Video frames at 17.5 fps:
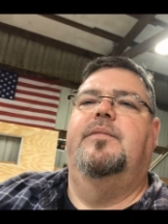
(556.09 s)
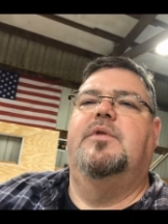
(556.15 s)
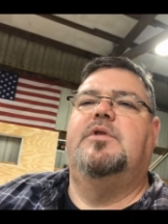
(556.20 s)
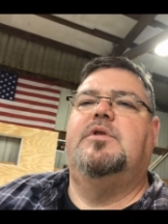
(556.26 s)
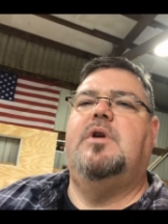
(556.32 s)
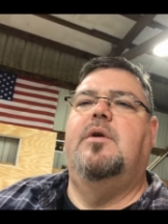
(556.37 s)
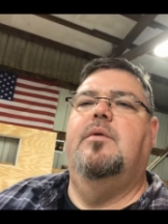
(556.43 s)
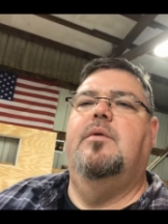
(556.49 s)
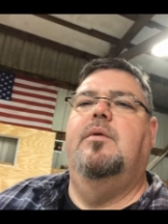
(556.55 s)

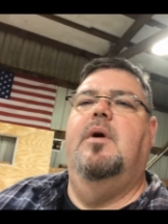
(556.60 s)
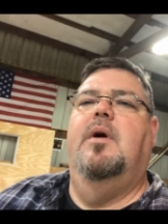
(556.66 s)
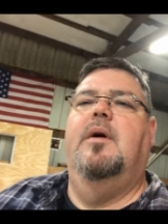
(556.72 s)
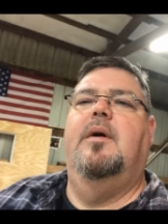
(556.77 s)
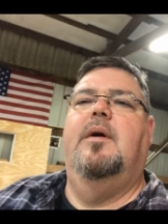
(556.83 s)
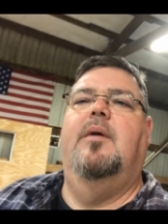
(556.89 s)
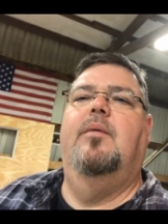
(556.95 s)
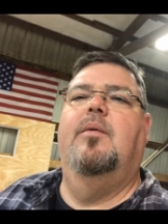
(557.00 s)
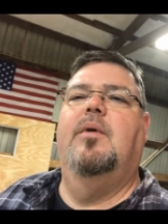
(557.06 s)
So
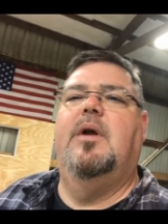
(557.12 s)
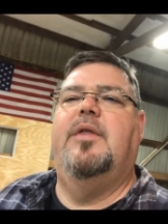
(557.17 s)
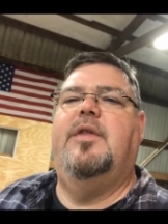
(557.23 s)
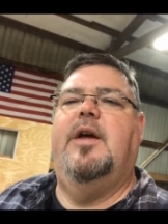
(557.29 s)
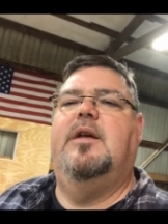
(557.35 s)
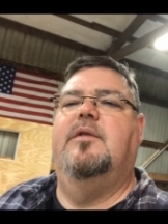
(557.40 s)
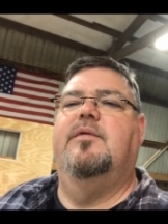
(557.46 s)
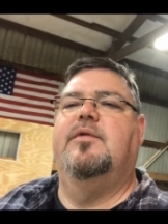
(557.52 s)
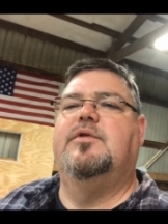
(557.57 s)
I want to
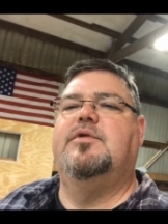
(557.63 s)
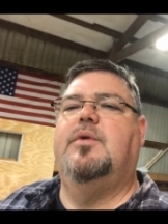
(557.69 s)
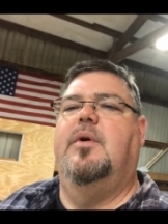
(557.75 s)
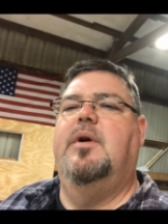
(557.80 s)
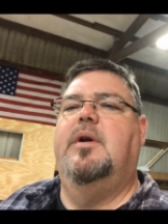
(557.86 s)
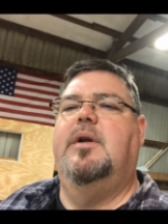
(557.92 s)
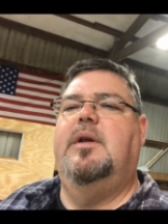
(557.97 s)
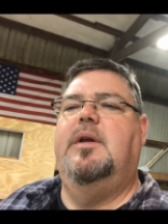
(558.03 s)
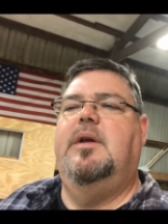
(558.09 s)
thank you for
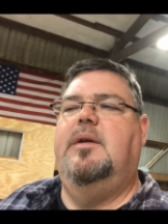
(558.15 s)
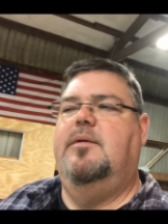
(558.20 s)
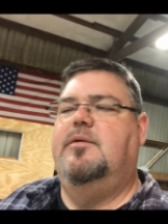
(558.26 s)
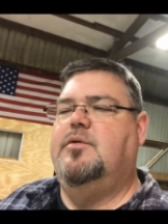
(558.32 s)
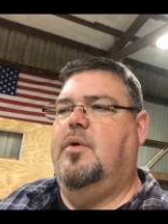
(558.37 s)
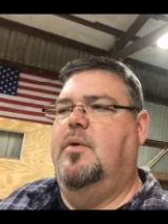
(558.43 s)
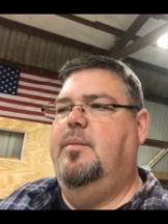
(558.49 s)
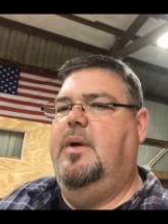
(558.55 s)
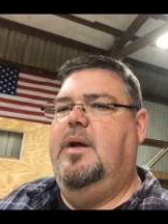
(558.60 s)
joining
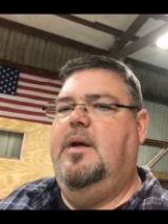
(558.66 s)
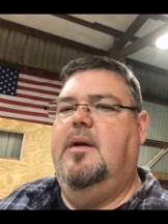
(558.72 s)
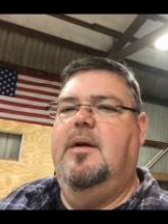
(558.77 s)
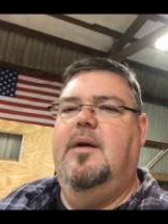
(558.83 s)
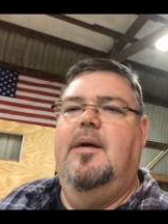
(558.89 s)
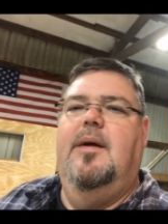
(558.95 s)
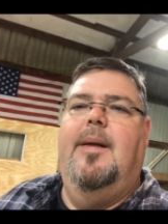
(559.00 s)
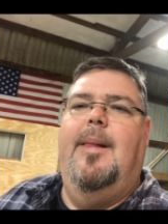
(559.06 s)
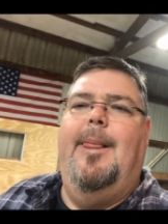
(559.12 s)
me
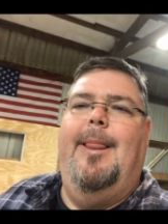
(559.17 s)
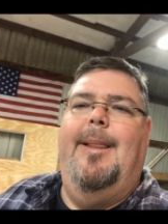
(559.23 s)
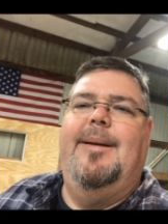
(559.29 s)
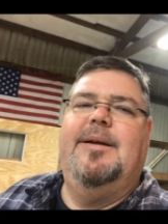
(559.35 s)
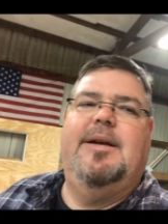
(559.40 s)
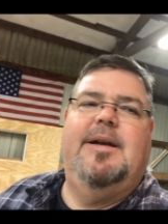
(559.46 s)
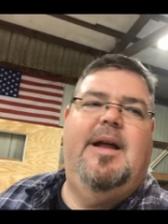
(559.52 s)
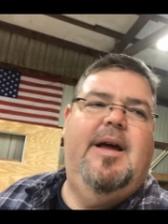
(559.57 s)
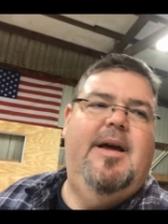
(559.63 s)

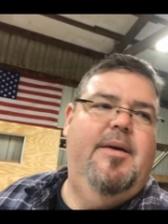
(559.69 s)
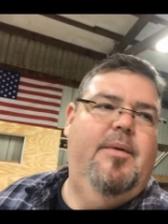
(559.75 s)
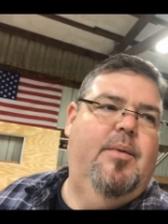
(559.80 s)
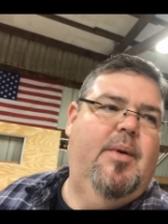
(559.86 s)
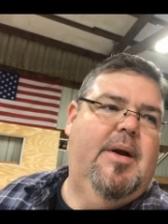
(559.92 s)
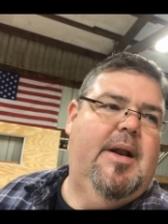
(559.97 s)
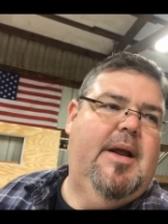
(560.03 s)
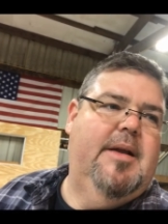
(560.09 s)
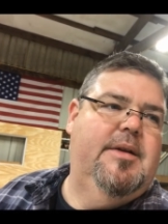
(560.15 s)
today
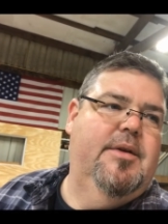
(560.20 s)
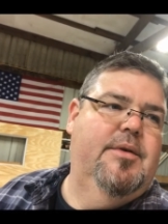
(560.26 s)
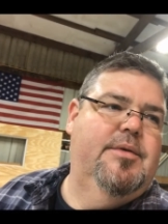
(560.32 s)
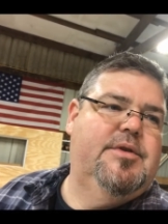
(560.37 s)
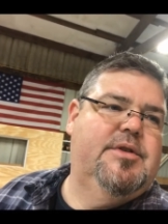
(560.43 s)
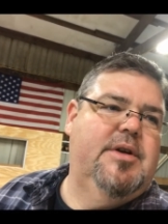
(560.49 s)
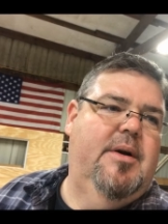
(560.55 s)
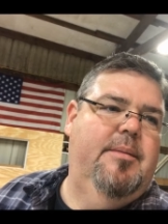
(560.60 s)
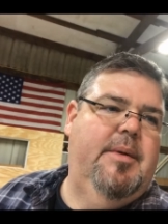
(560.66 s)
while I do
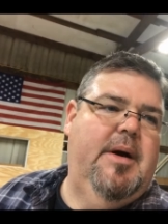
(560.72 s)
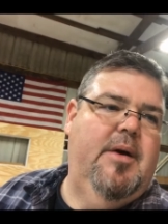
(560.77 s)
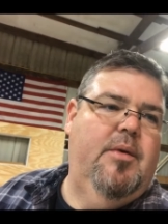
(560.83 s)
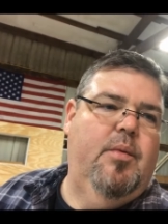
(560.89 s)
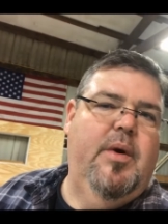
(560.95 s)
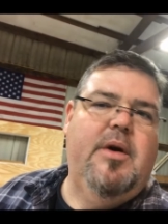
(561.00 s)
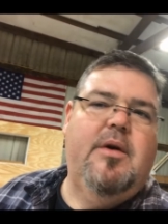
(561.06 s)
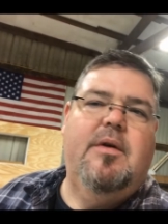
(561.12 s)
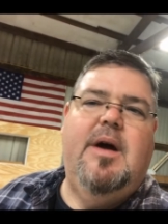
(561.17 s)
some
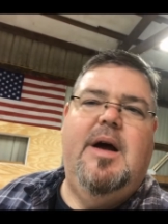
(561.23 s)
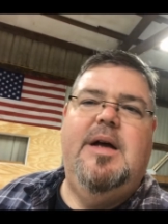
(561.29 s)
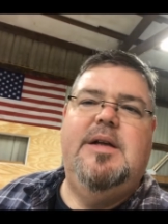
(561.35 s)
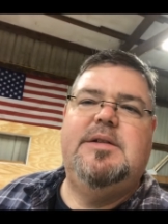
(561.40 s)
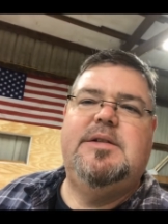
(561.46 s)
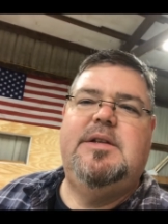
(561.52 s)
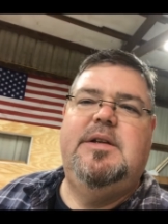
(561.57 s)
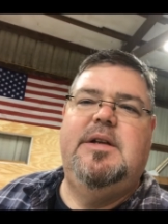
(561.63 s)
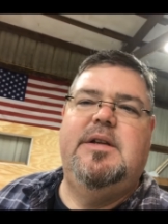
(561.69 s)

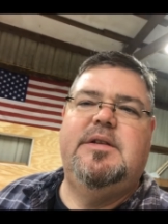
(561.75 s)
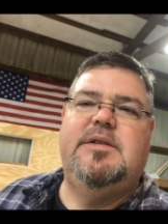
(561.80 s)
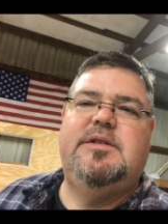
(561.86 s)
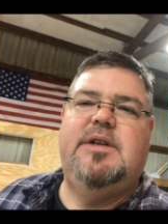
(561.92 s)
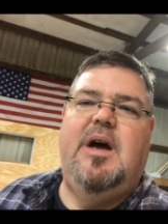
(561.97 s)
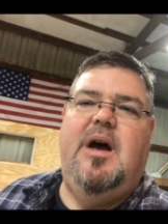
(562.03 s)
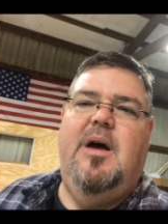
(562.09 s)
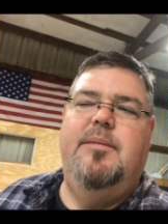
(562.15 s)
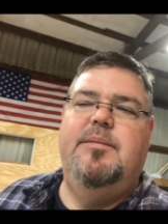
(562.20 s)
winterizing in the
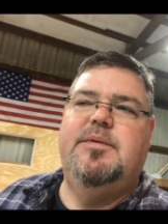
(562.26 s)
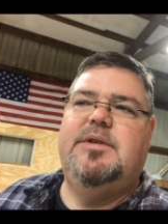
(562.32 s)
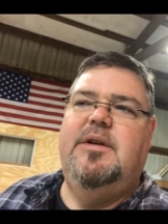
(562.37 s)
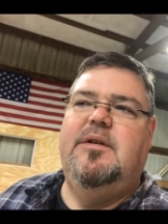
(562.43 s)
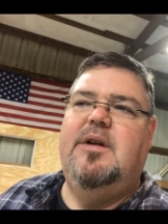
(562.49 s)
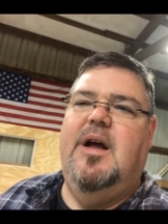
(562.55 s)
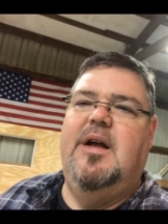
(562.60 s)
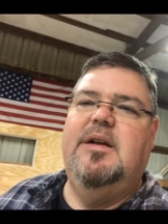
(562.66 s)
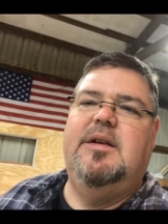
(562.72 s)
shop.
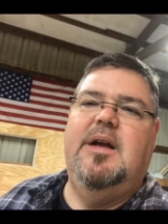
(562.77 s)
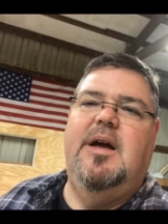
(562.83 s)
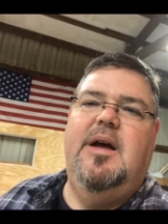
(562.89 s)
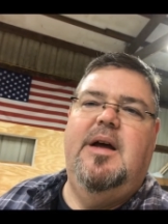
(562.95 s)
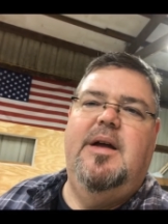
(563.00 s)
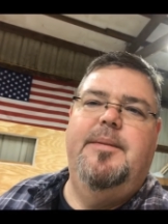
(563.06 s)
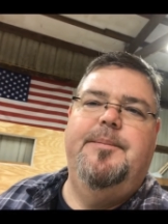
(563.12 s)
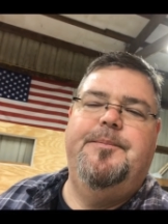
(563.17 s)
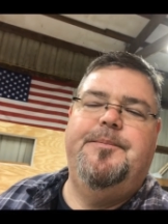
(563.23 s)
Still not
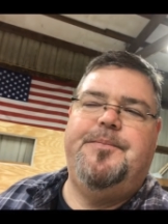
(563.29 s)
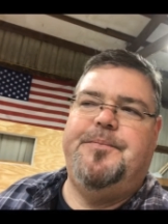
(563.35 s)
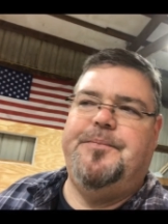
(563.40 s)
done.